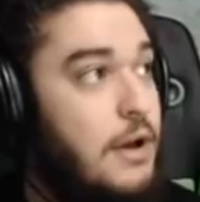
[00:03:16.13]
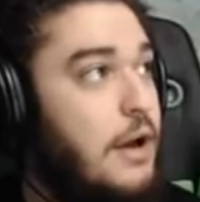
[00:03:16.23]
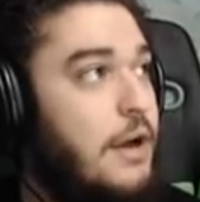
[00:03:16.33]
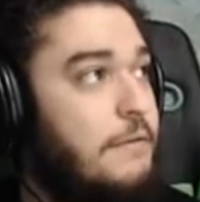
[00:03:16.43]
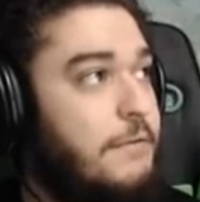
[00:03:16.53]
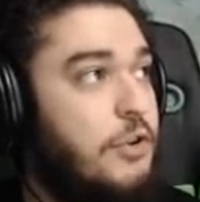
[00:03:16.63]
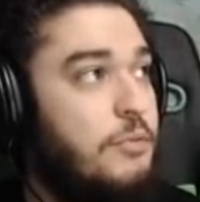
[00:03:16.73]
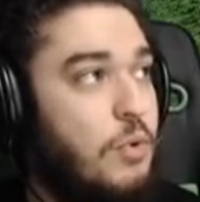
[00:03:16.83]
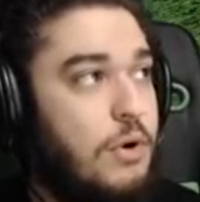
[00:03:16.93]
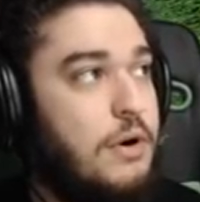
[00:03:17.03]
Uh,
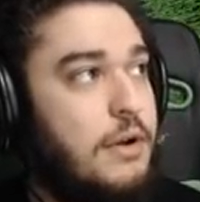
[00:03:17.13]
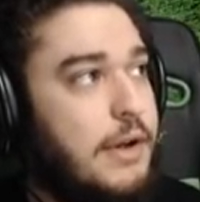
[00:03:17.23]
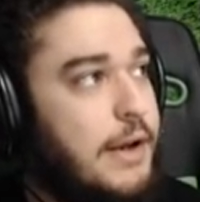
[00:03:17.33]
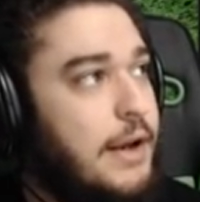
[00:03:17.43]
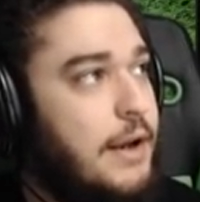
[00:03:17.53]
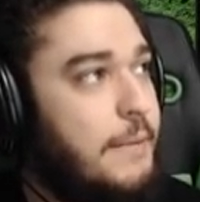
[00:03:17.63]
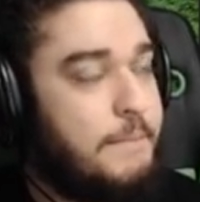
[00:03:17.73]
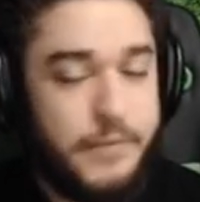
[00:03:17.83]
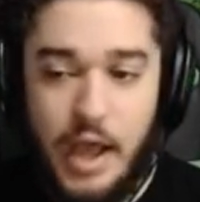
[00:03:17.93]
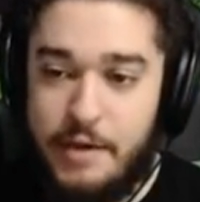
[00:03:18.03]
furthermore,
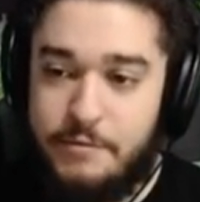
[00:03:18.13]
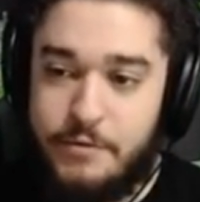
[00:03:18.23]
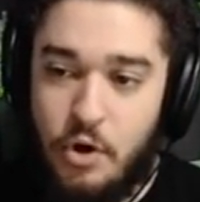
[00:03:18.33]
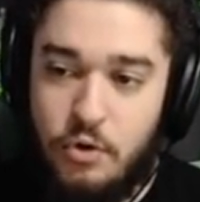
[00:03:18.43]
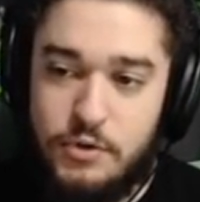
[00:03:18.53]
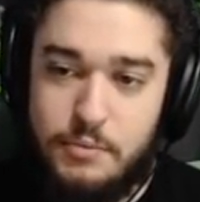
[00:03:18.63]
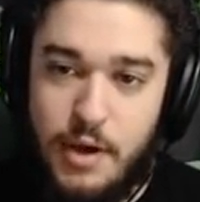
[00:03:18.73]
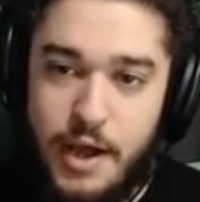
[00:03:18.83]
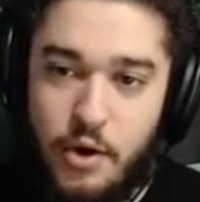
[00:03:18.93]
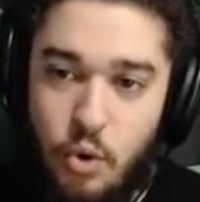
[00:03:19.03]
um, I vol'd
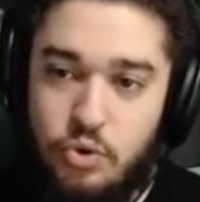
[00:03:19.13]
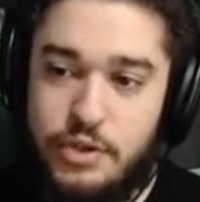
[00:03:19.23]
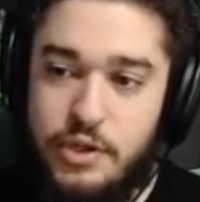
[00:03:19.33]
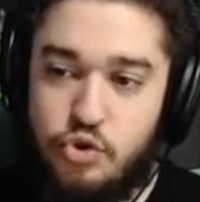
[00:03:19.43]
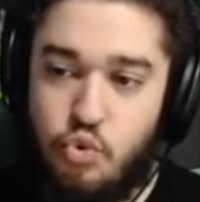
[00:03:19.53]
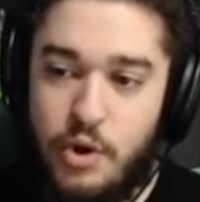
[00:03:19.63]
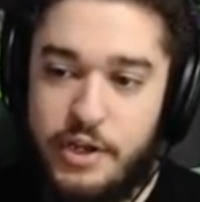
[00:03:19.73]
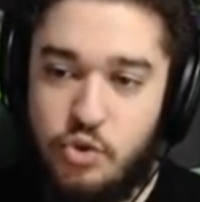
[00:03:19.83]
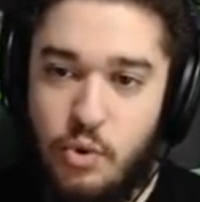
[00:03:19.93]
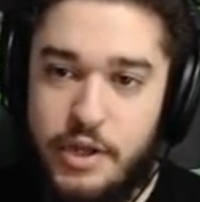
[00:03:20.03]
my only twenty
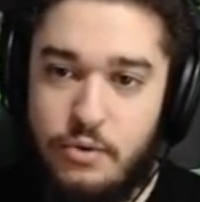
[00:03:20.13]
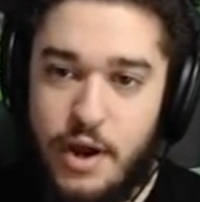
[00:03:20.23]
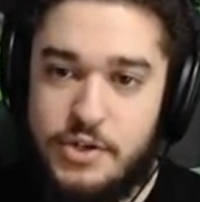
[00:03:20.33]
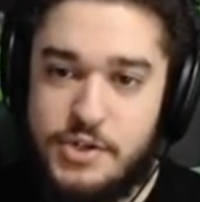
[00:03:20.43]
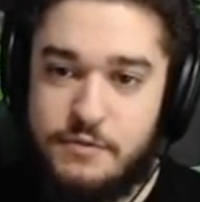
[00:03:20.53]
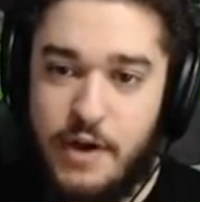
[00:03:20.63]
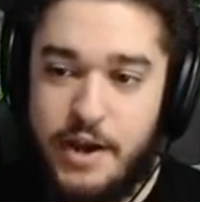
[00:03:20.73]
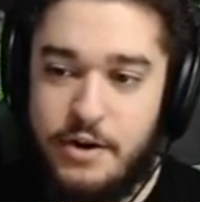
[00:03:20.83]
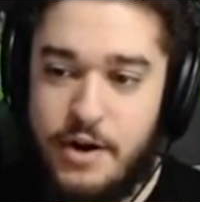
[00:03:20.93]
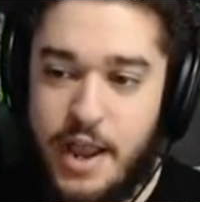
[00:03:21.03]
twenty Righteous
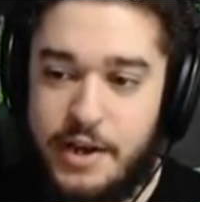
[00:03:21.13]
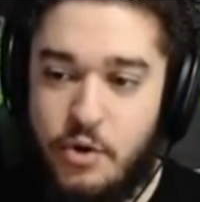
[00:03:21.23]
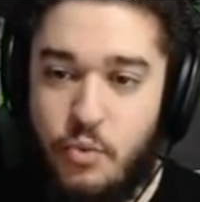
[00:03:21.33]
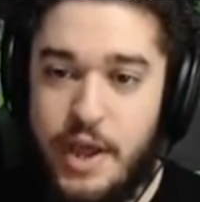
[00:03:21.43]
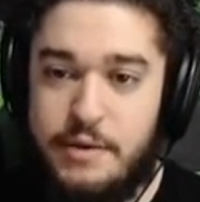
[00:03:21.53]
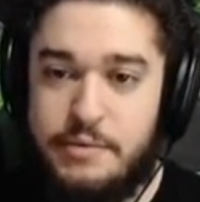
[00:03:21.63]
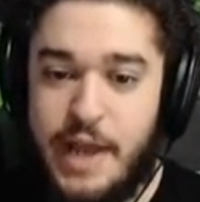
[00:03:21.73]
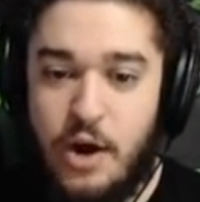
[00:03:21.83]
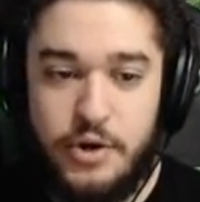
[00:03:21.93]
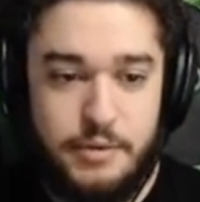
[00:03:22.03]
Fire, and it went
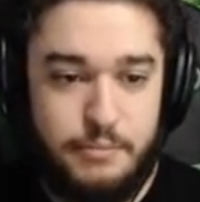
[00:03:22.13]
down in